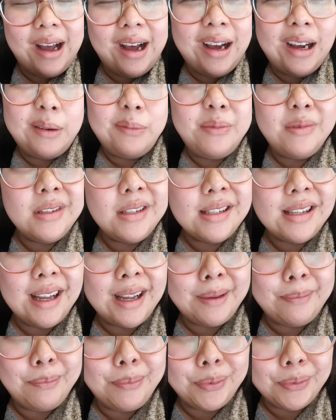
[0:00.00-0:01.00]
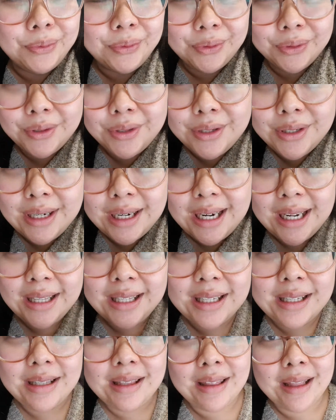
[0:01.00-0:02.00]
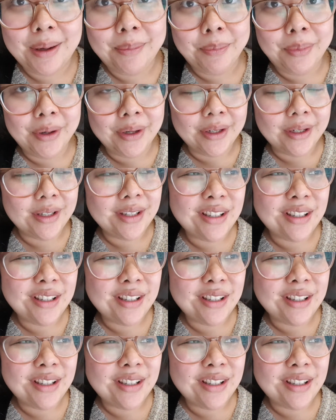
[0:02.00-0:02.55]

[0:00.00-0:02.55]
arm was like bruised and had this lump on it.